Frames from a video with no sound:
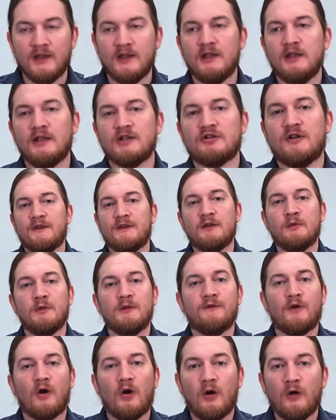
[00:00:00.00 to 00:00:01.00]
So I think
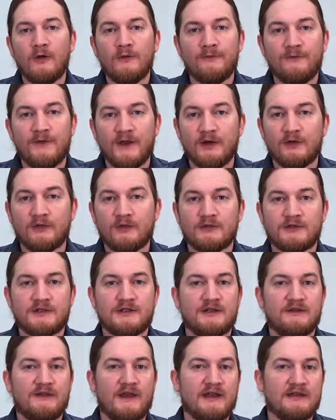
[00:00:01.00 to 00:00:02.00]
we've all
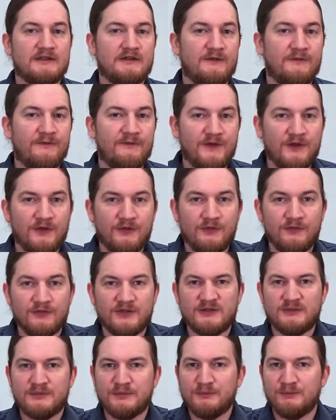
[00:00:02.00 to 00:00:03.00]
felt that
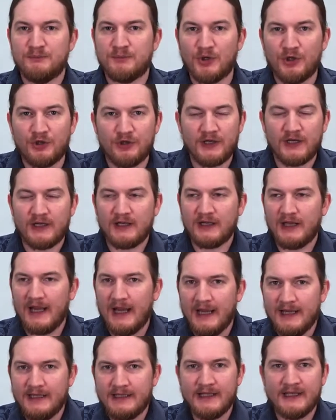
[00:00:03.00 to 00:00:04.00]
diffuse, burning,
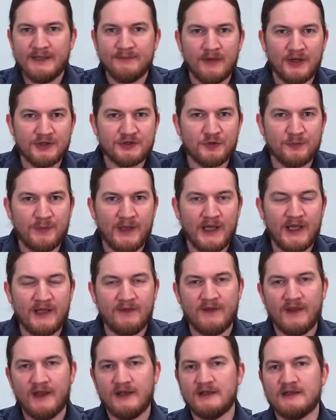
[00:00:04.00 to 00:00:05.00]
aching muscle pain
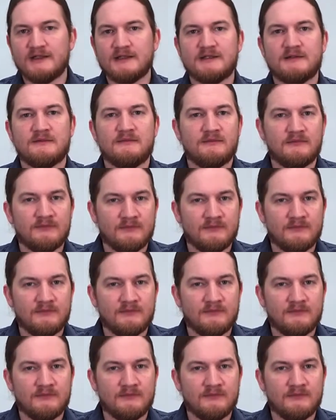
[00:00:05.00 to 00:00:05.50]
that is